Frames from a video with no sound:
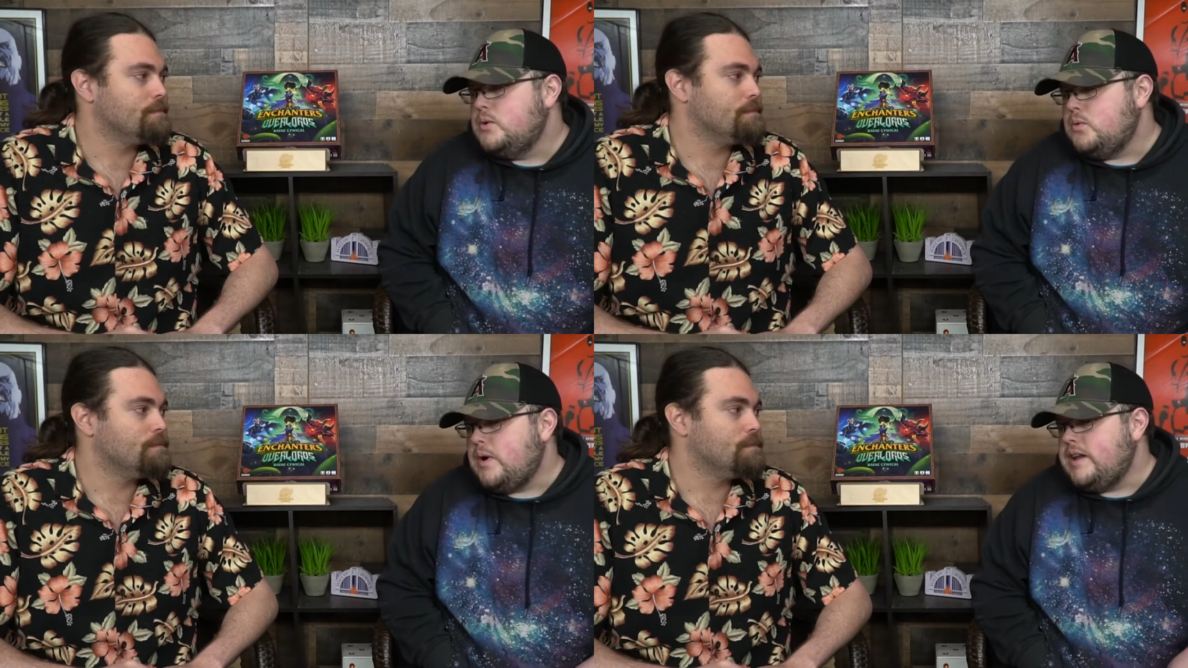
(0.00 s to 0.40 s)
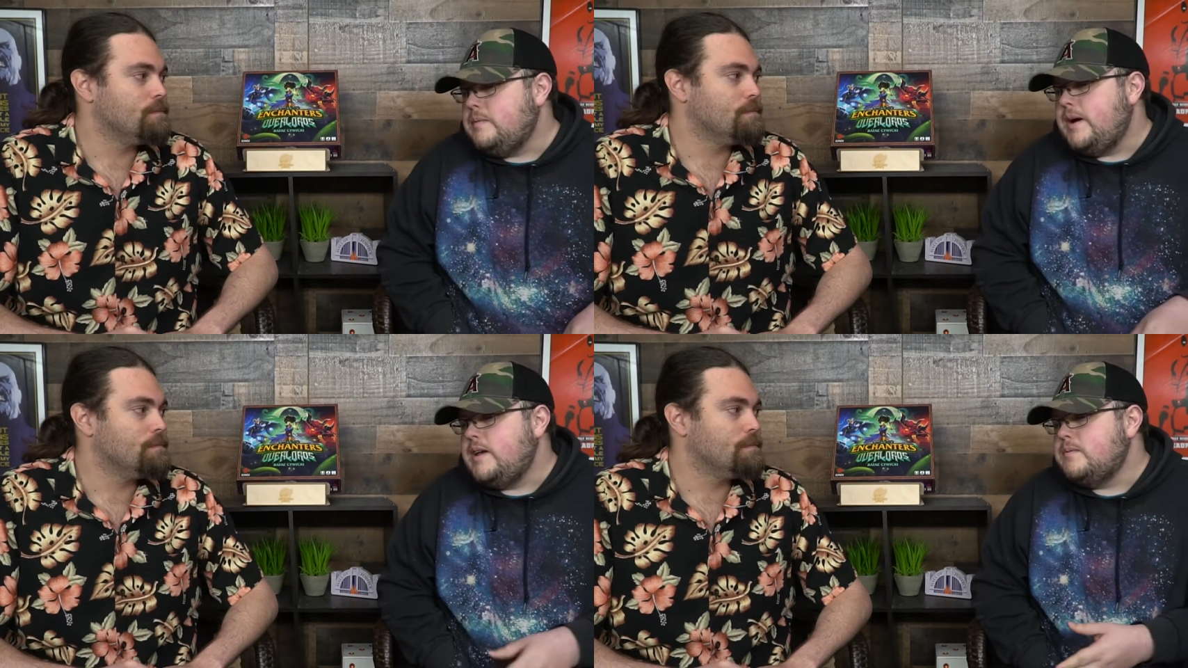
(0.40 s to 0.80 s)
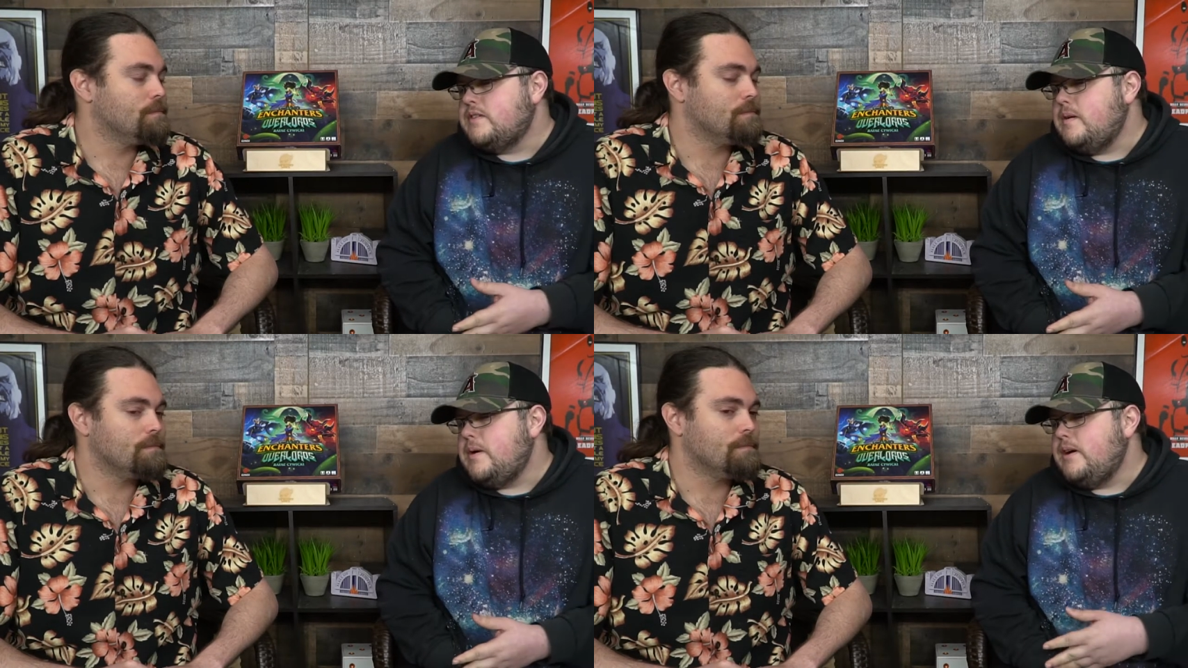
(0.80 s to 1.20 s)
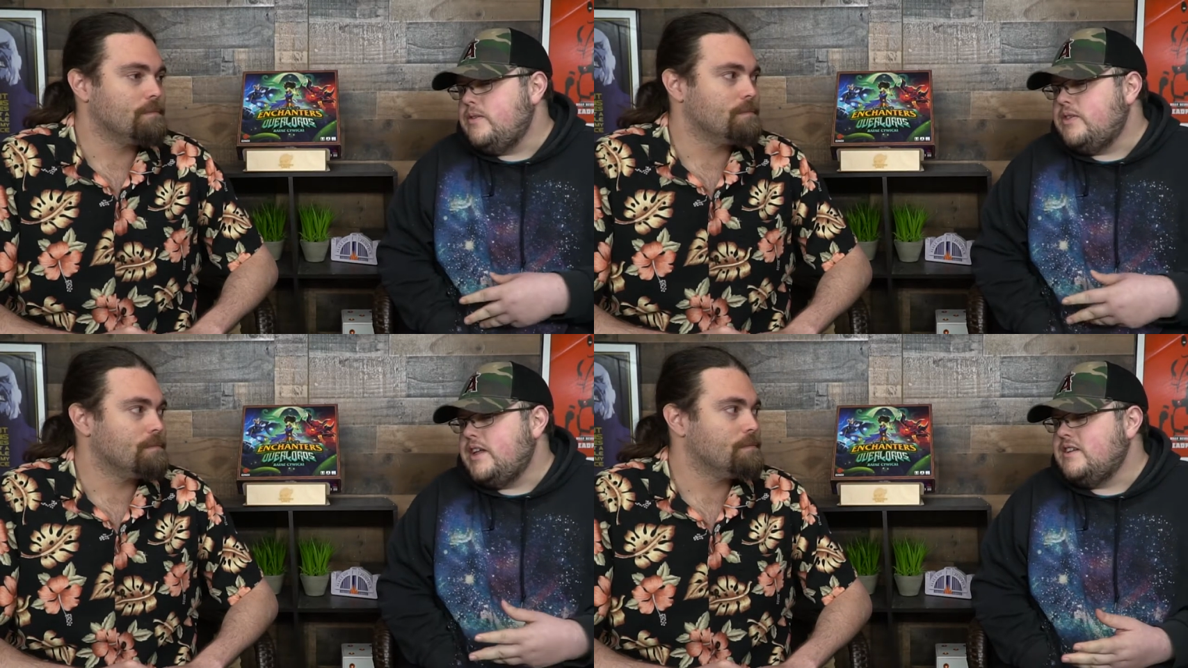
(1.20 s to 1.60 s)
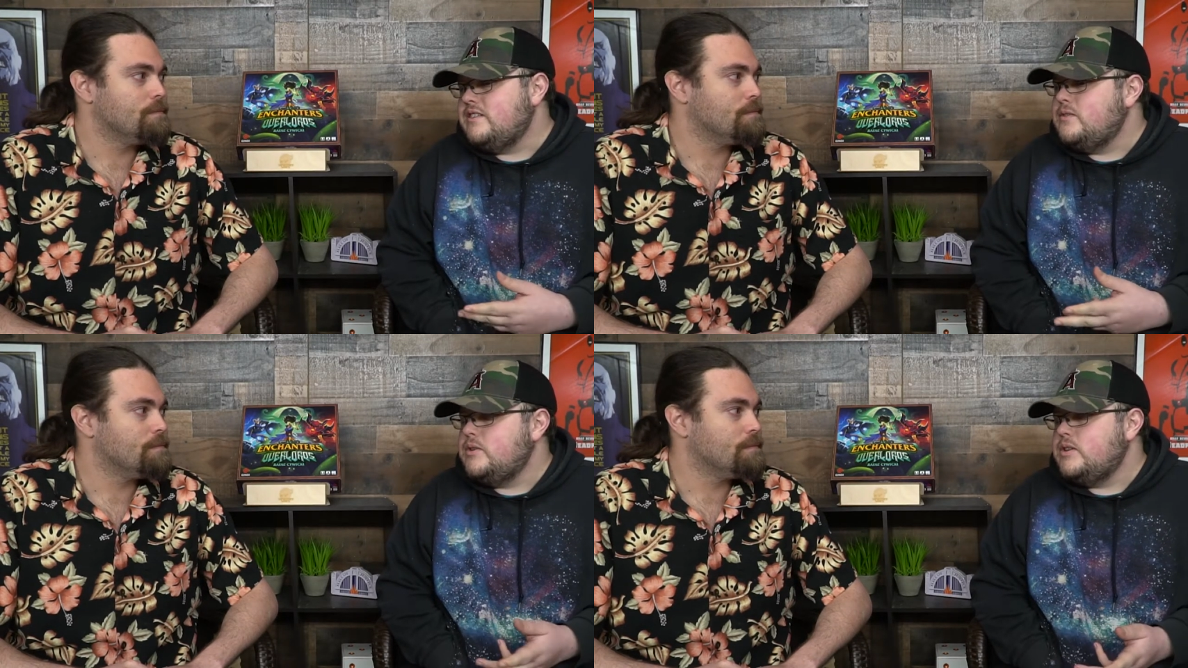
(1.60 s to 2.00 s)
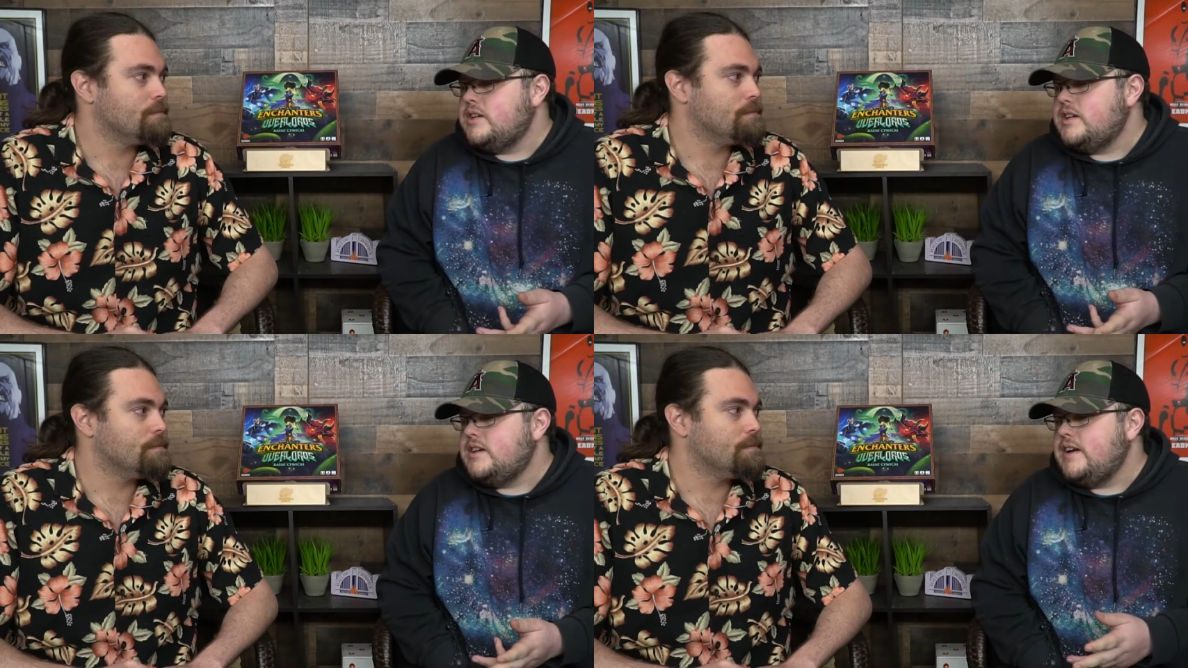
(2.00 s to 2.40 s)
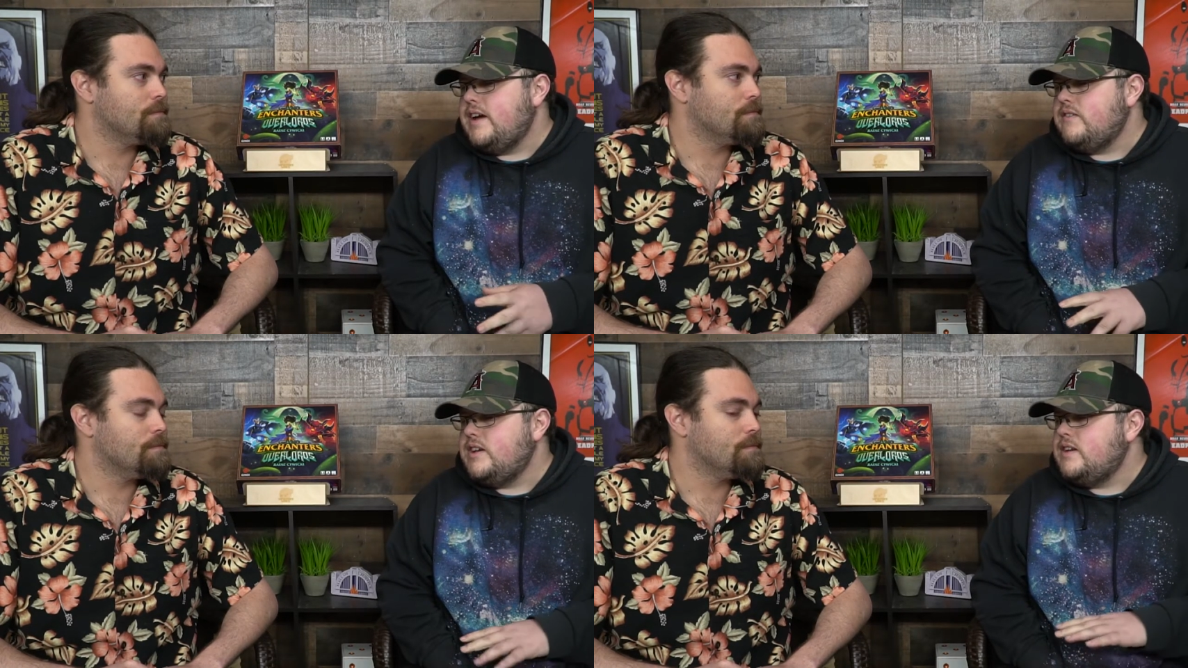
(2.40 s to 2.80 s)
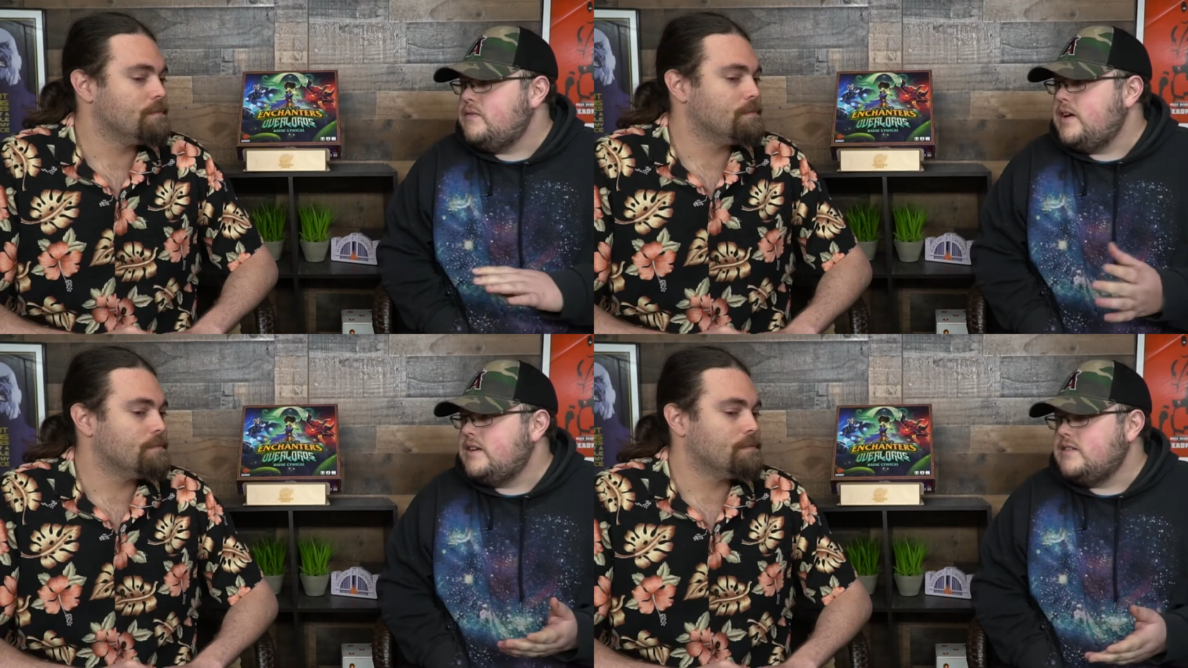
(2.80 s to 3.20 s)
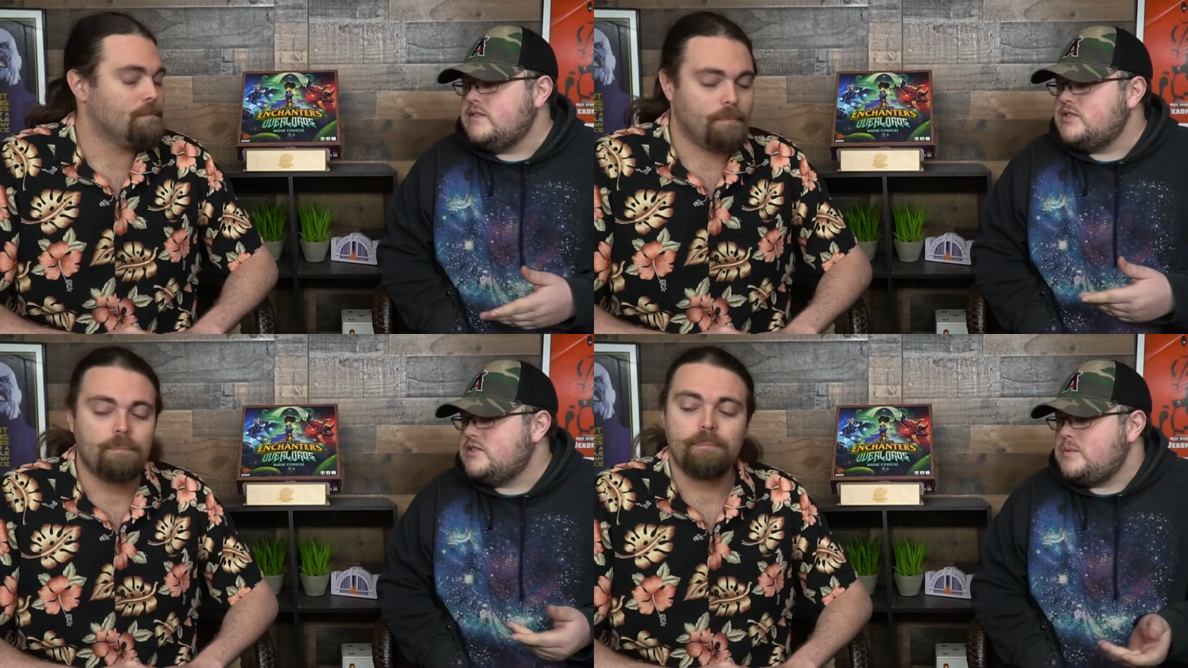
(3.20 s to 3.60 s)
Speaker 1: random items come out that doesn't really have any effect. It's just